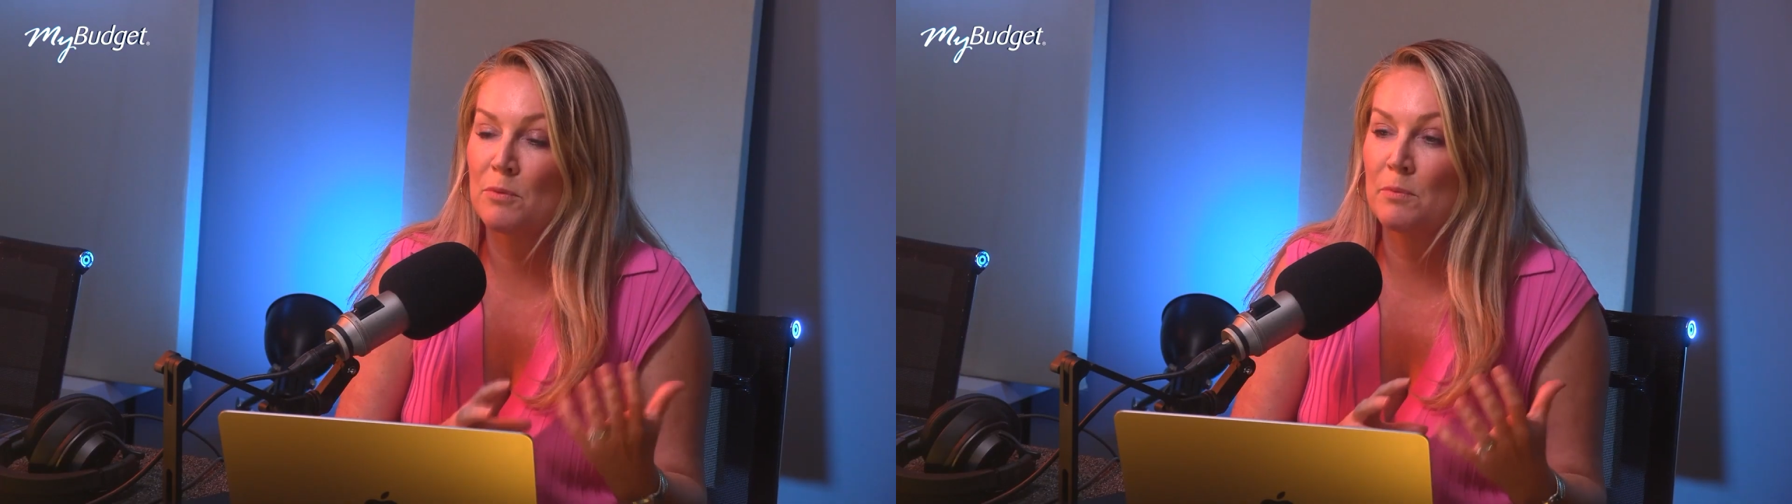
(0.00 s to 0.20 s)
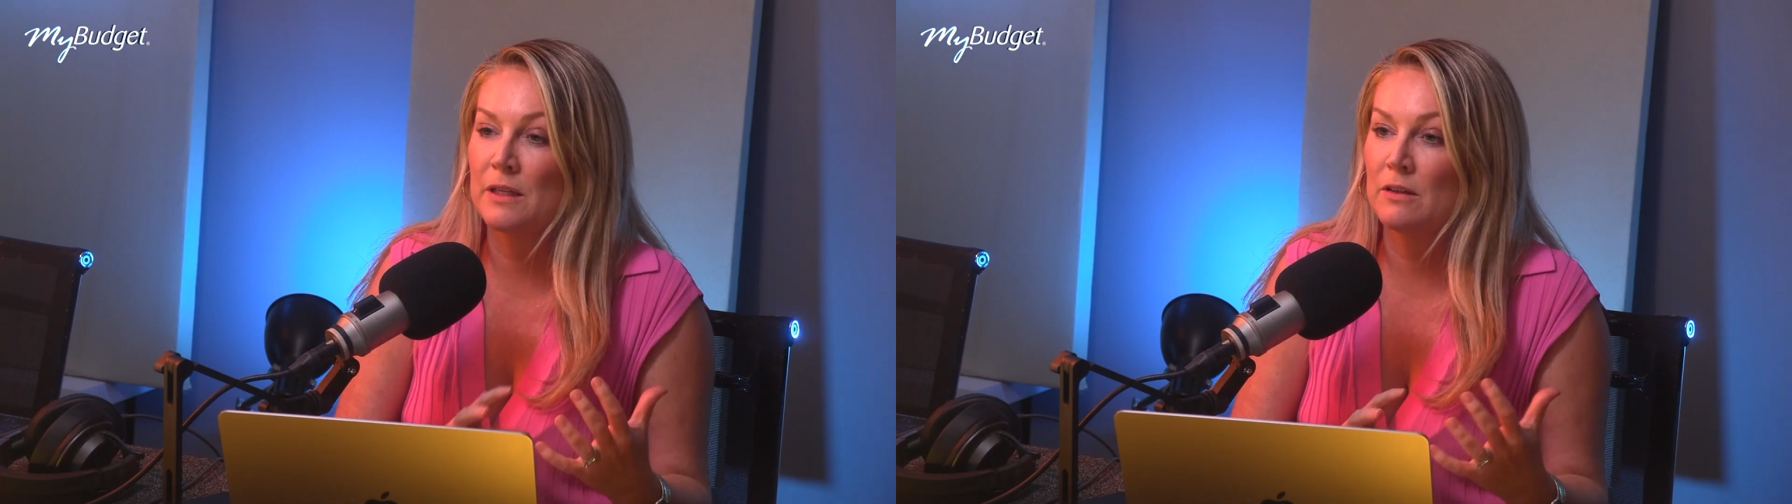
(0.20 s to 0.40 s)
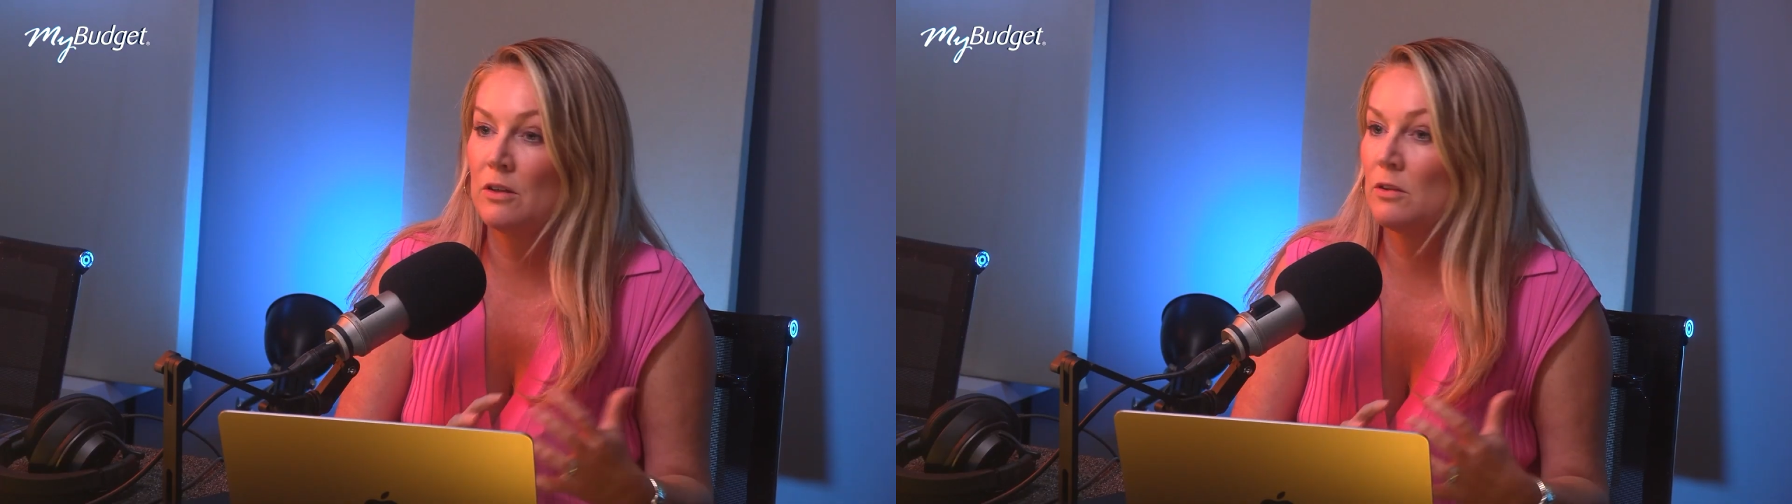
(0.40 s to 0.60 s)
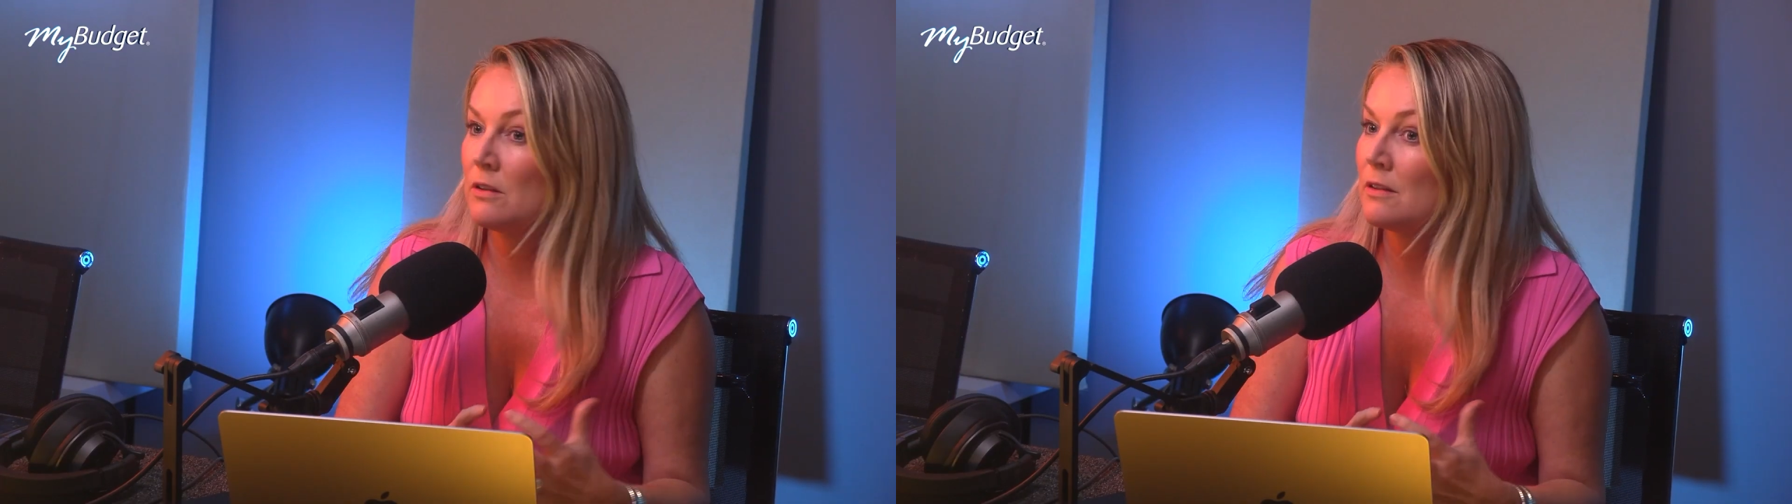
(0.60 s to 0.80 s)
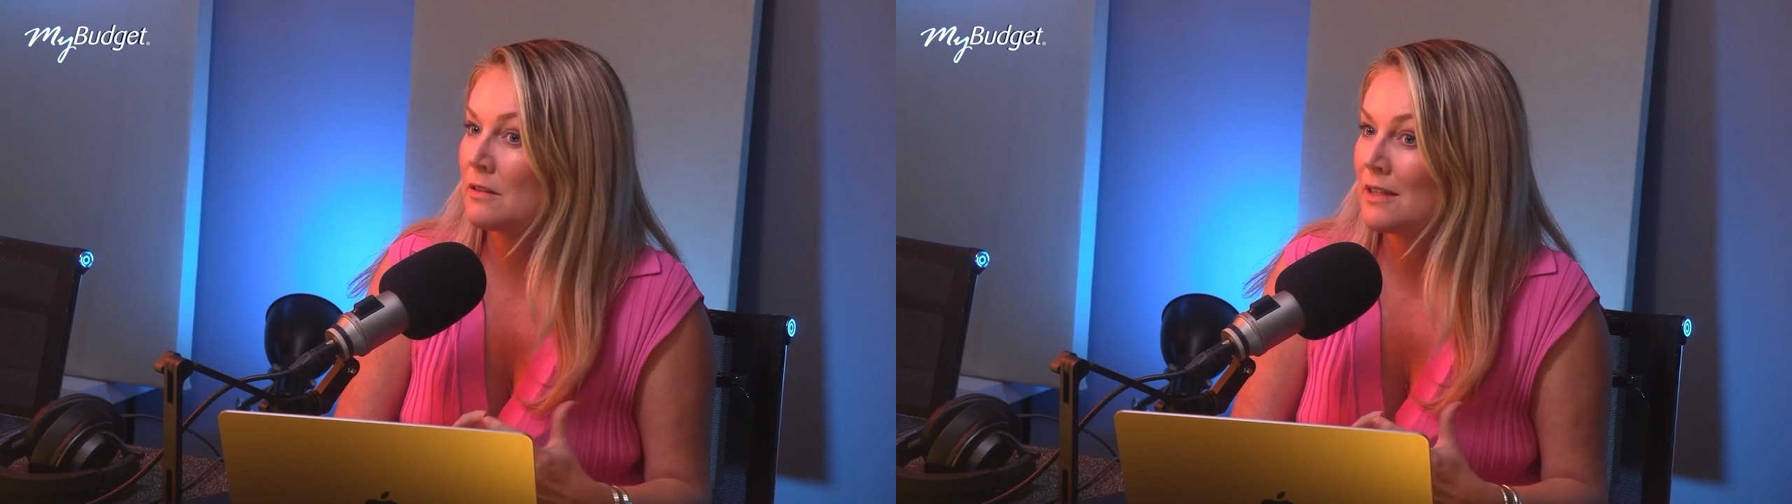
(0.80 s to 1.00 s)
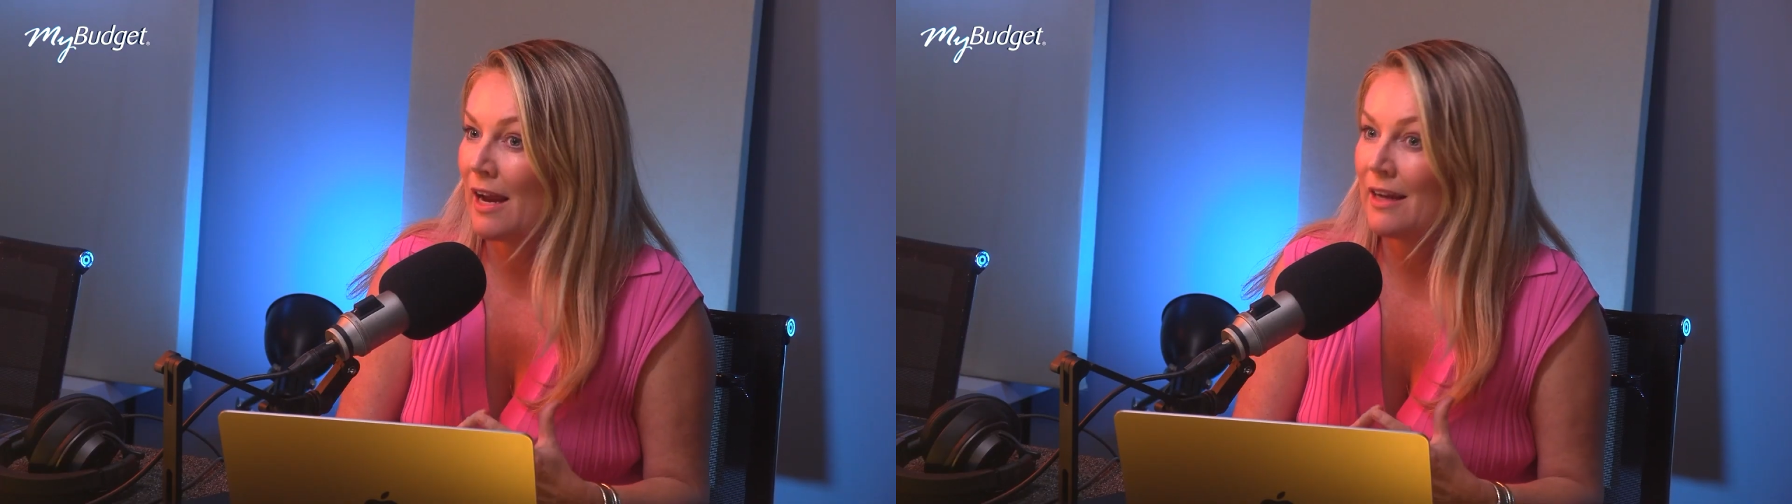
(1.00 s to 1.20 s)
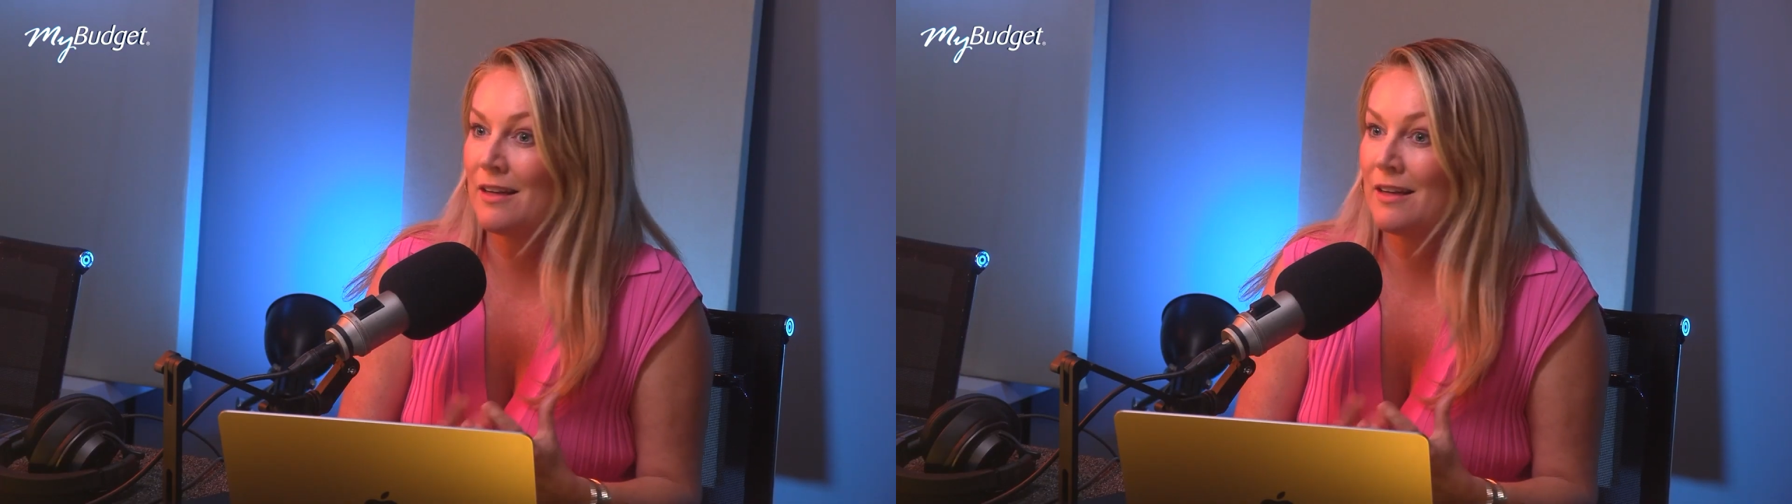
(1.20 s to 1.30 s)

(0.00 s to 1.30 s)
but you could take